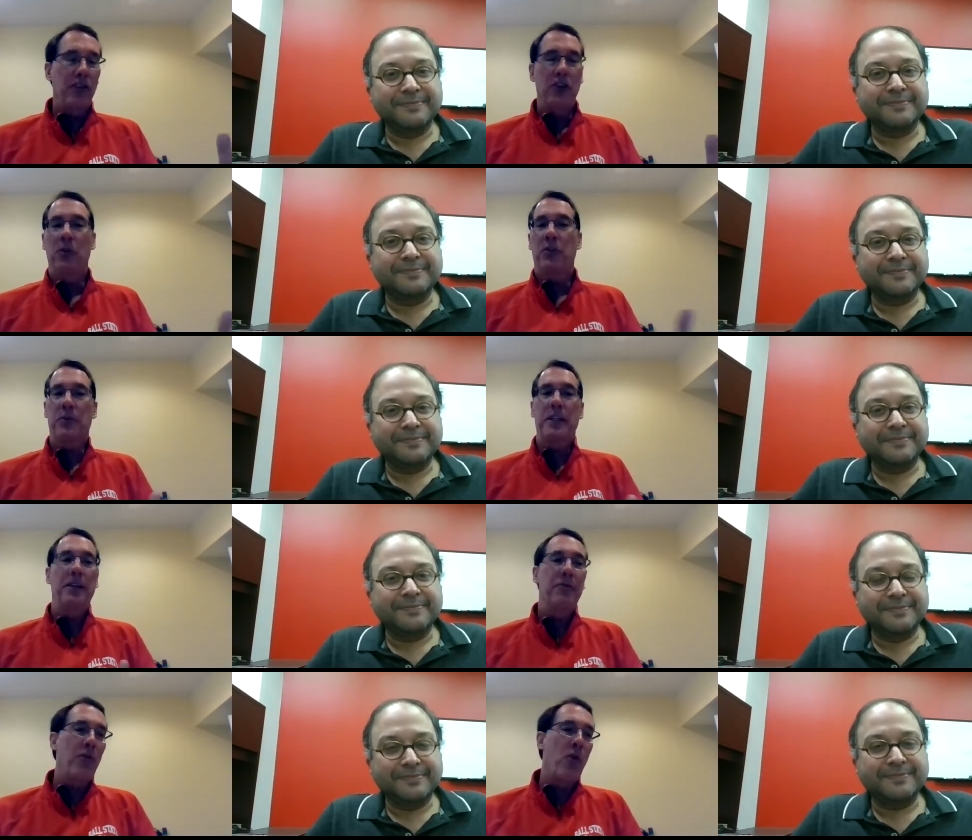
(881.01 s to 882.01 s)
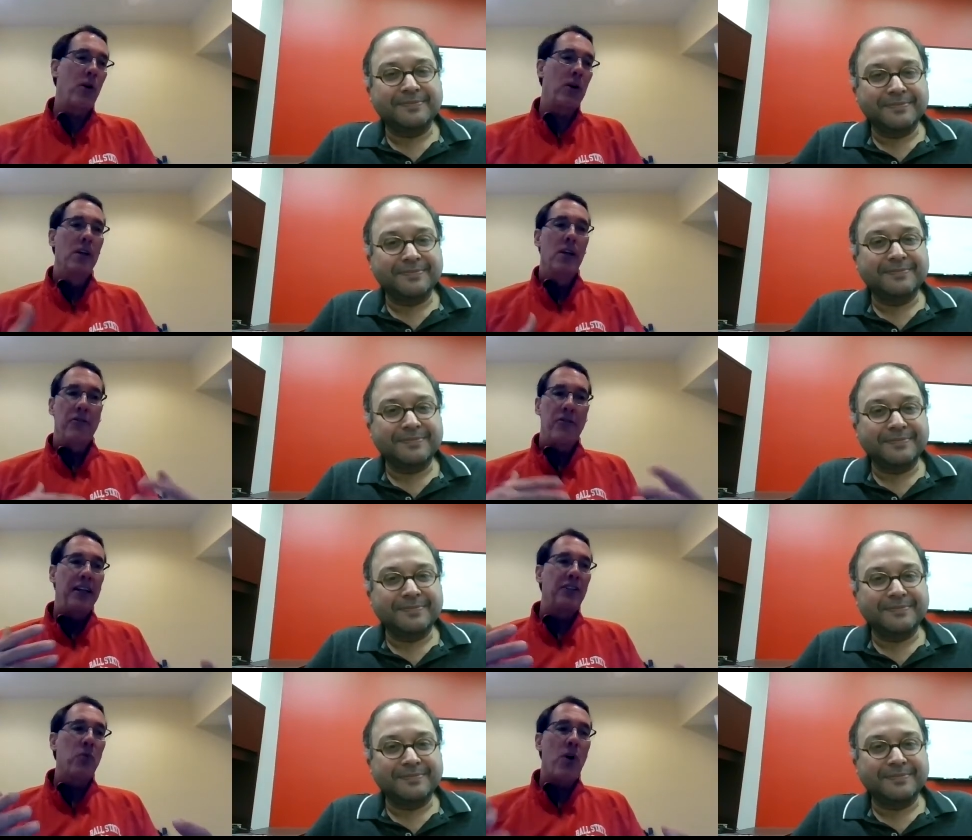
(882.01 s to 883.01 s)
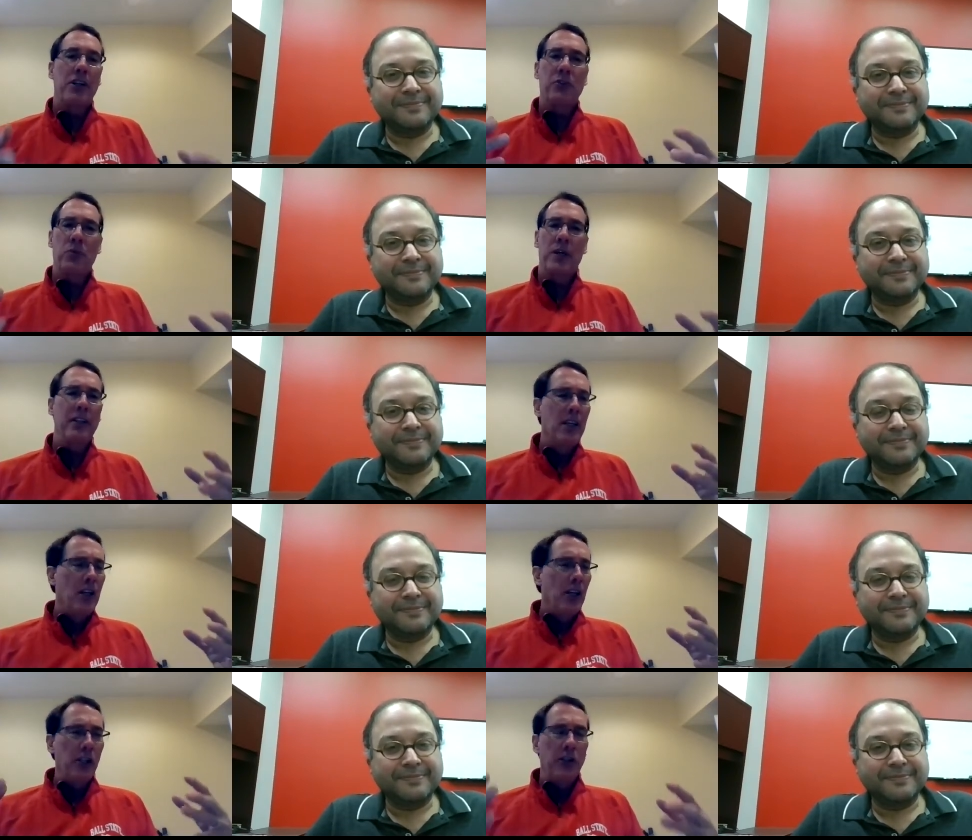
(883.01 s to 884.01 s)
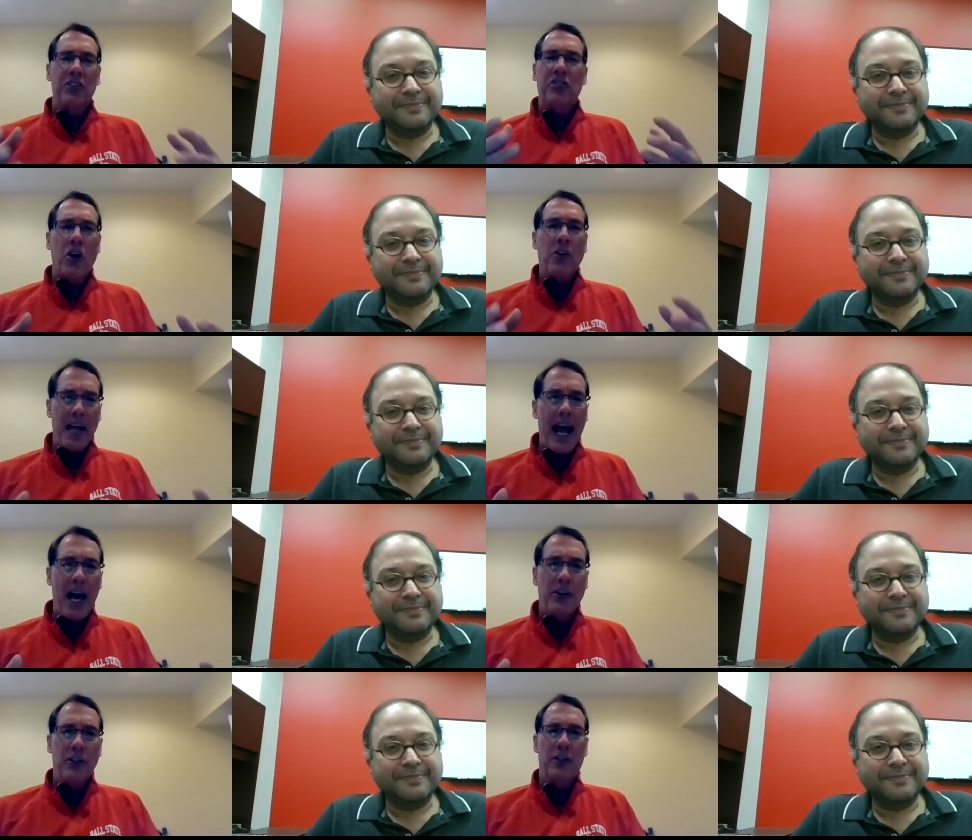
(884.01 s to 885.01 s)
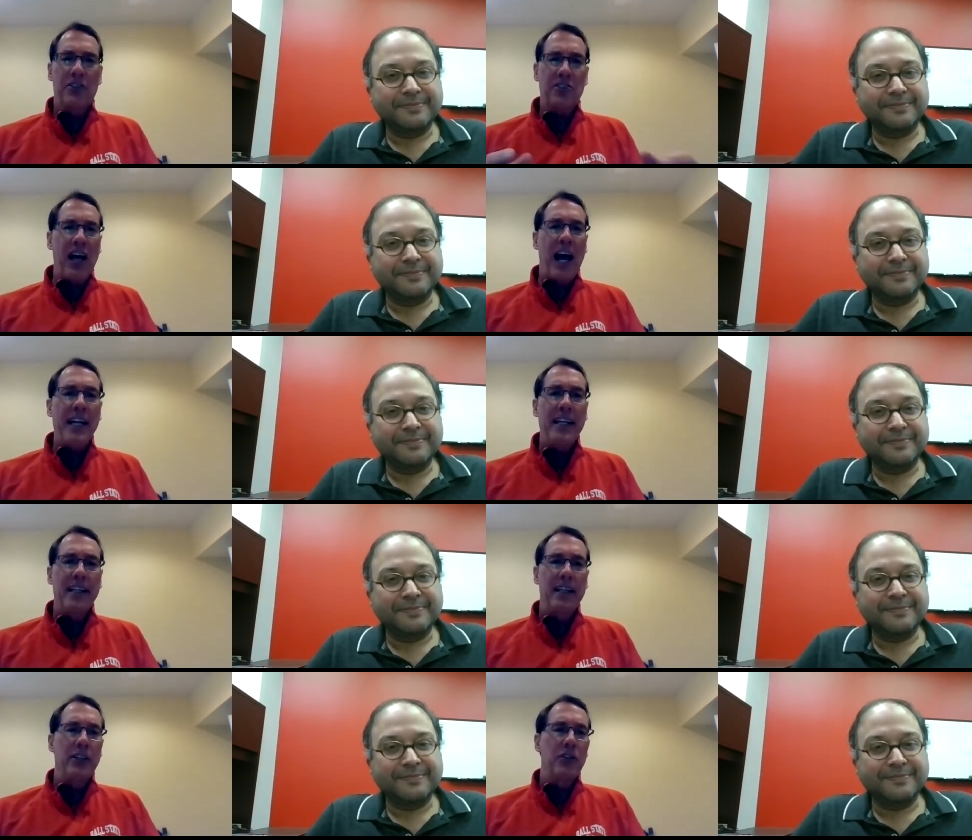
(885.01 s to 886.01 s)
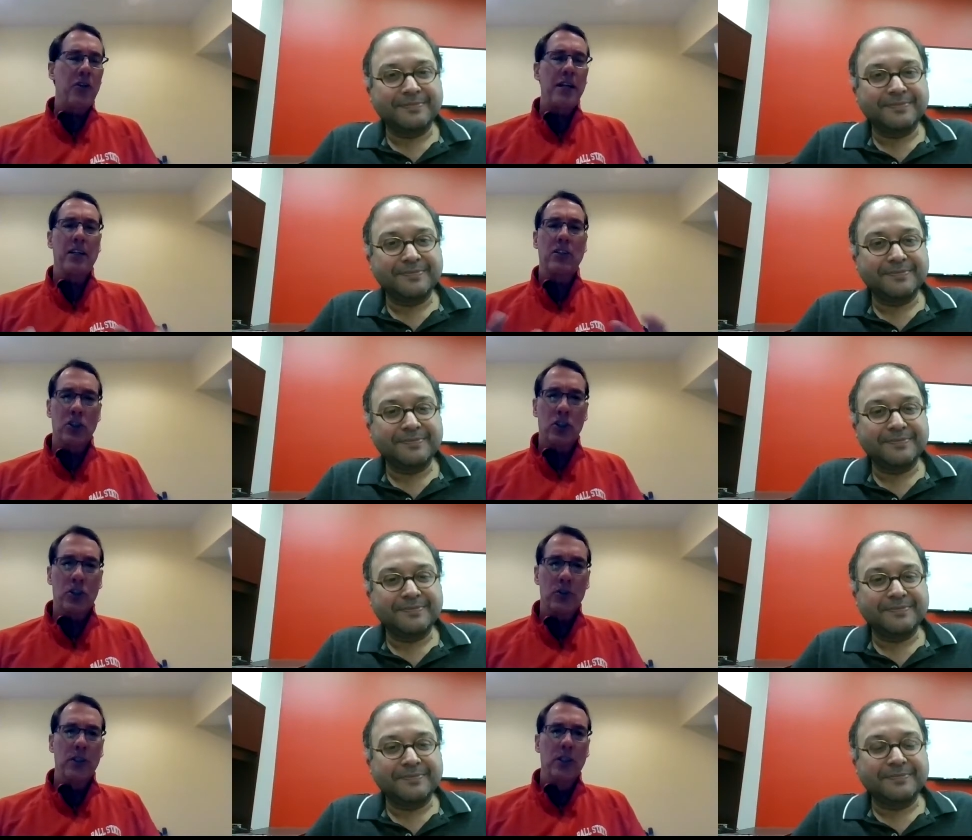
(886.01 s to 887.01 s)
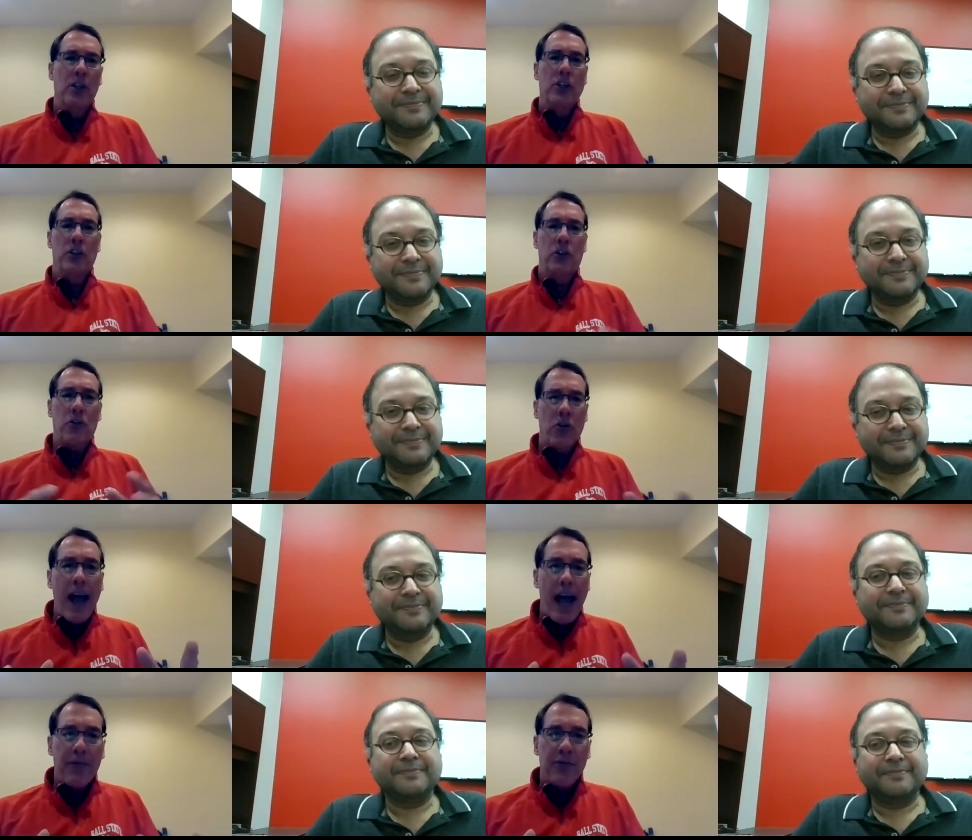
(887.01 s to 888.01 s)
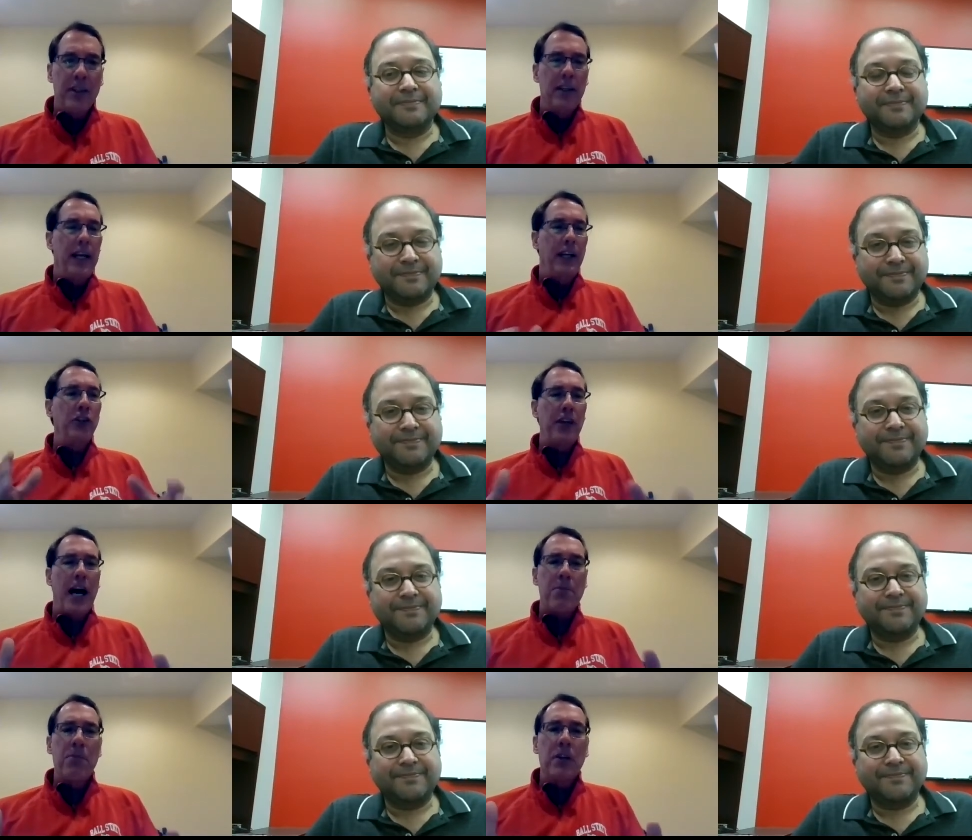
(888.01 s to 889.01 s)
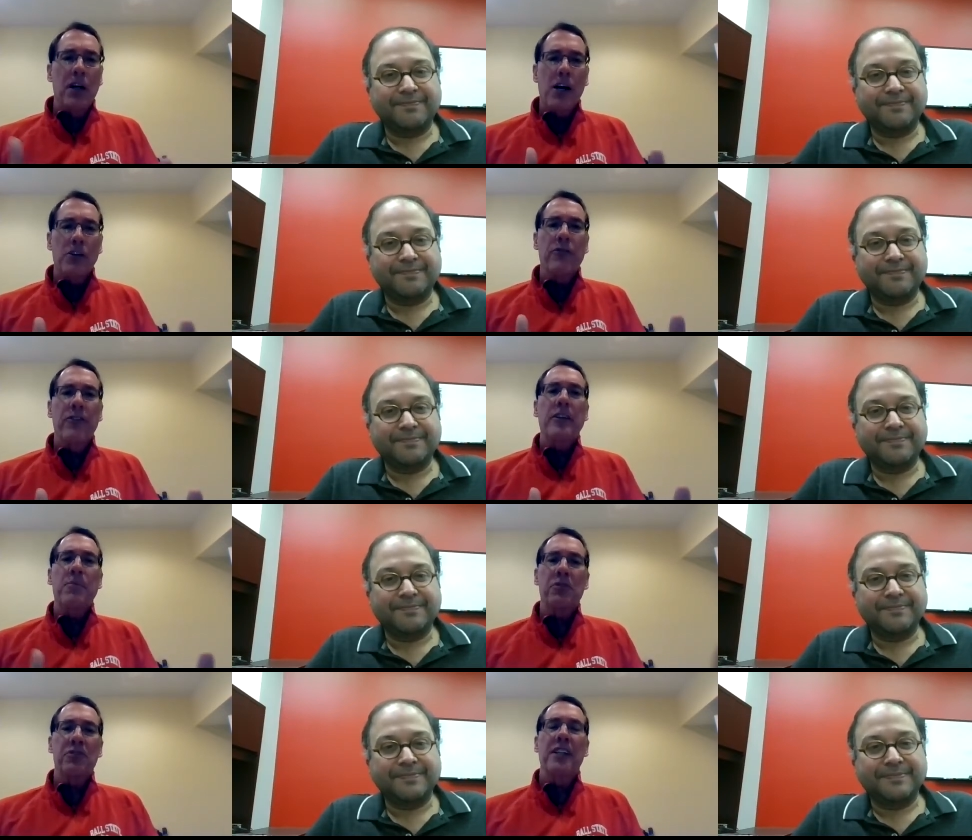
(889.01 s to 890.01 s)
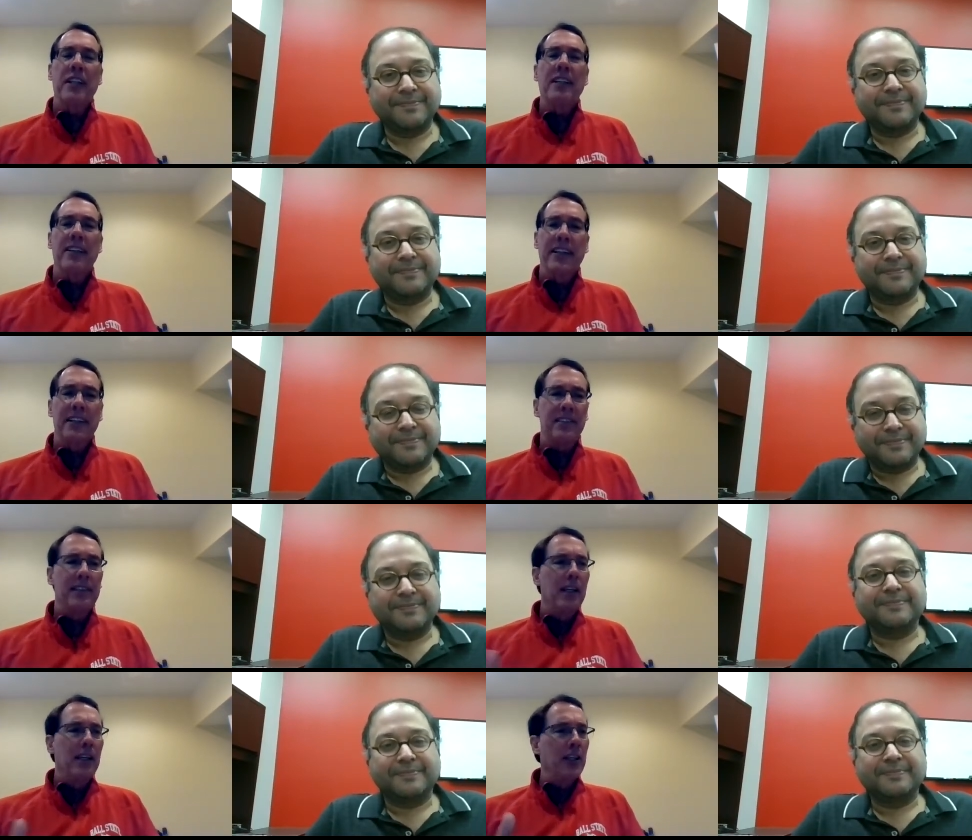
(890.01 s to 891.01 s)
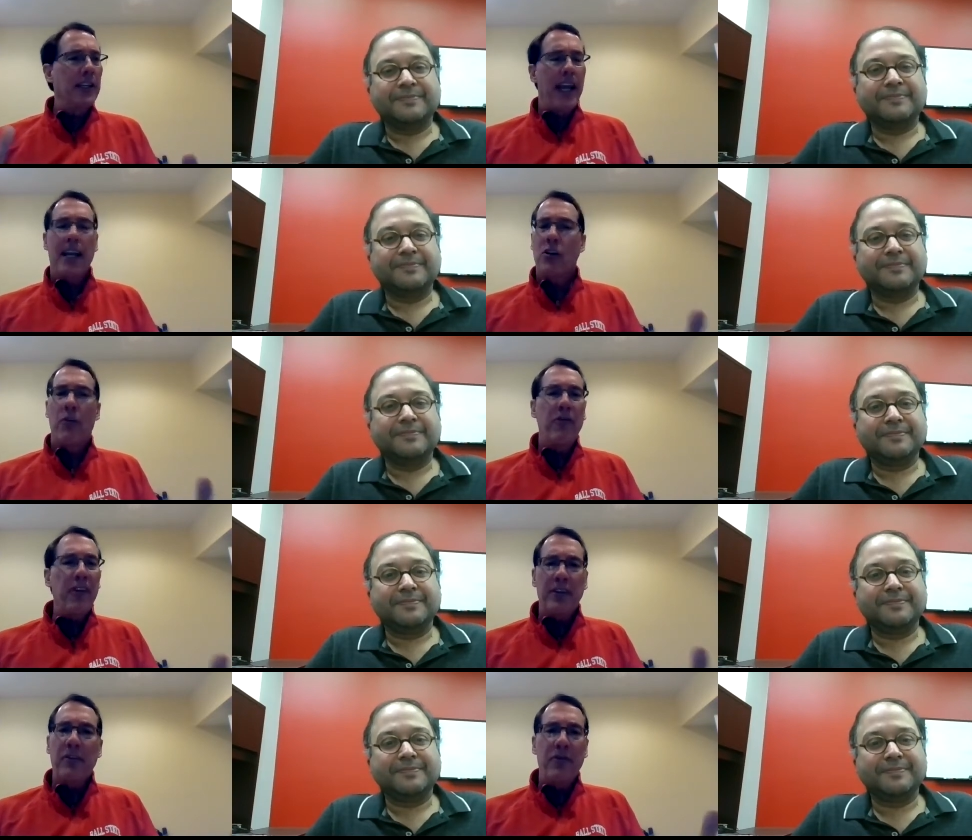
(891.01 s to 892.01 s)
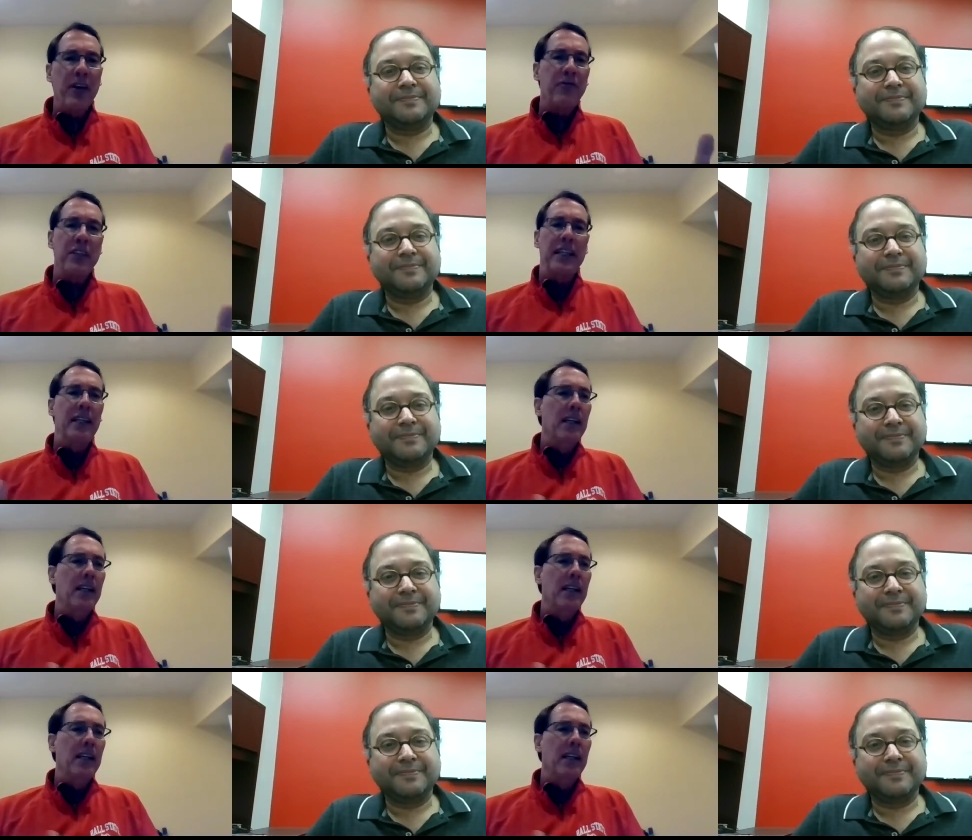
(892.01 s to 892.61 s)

Speaker 1: two, three, and four. Phase one is when you're just starting out and you're excited and you're trying to learn your craft and you got to put 150% into this. You can't go 50 50.